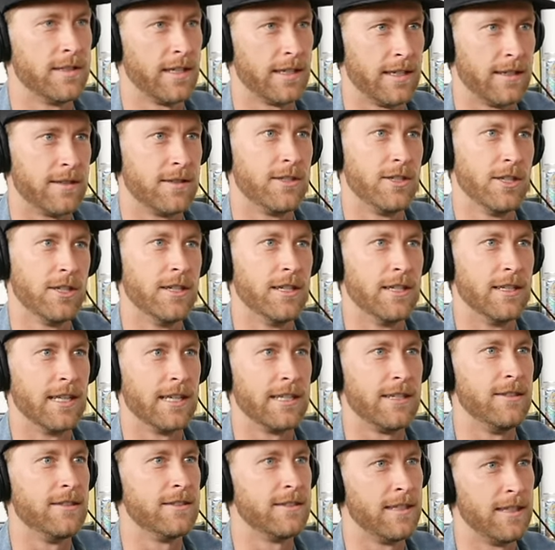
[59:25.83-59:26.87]
Like it's good.
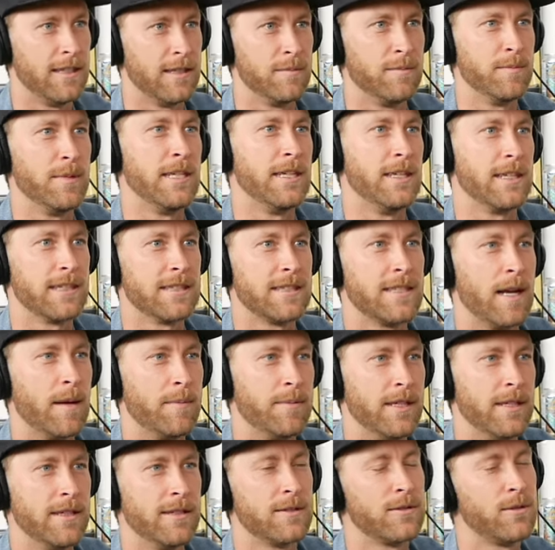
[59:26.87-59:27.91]
Like you see them being
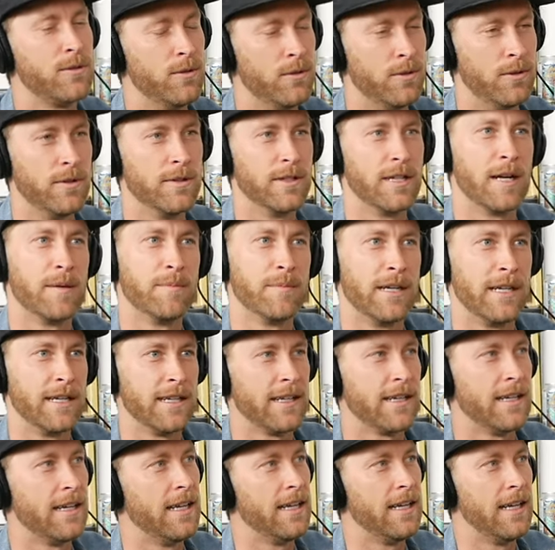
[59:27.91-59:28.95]
accepted. It's cool. And I'm
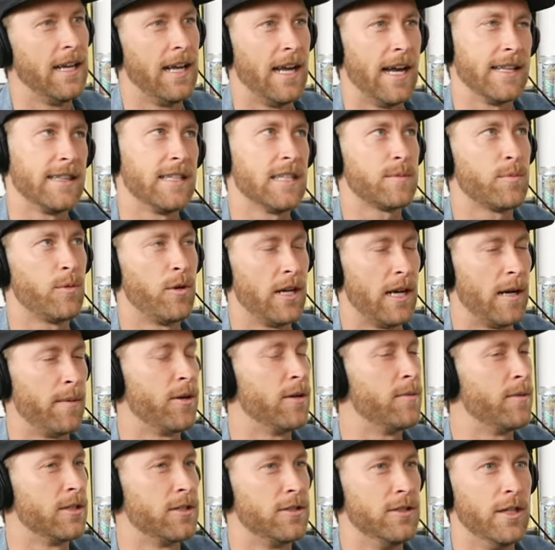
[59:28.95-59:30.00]
like, at this point, I
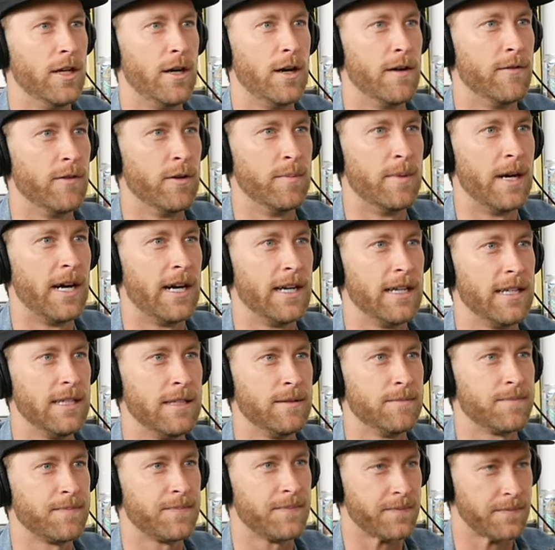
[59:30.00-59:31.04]
pretty much know everybody.